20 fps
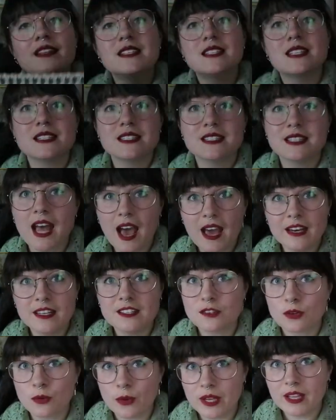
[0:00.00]
This is not
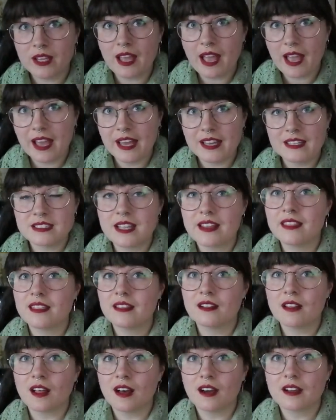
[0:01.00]
as quick as
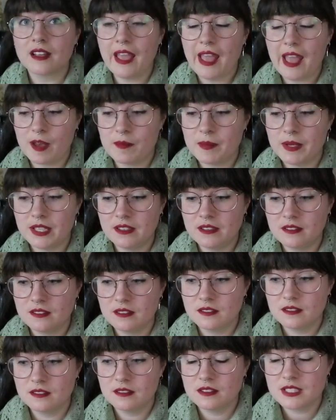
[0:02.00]
the log cabin
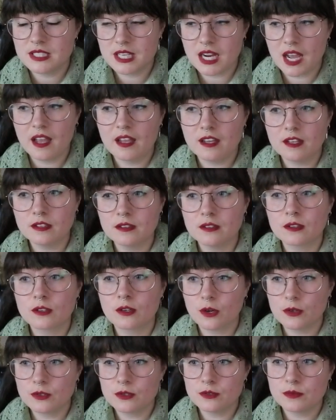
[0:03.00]
style
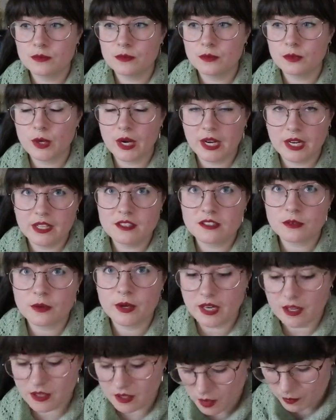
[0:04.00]
granny
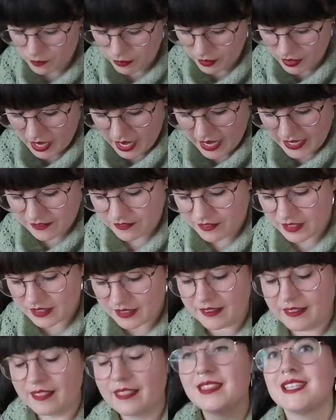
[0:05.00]
square, but I feel
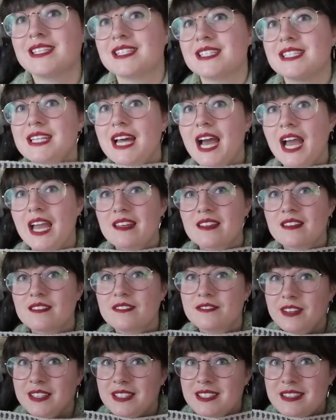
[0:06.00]
like this style
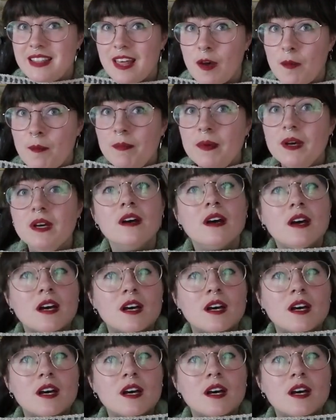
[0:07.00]
fits them